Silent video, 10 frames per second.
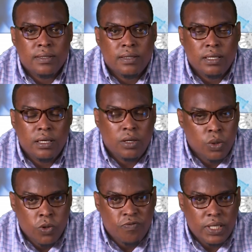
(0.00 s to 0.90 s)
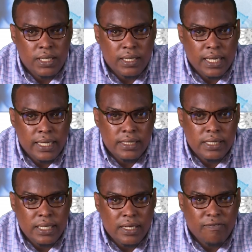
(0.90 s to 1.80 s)
the
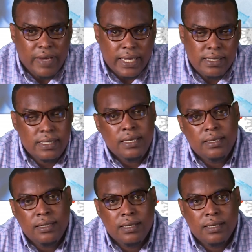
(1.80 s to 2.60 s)
COVID-19 vaccine.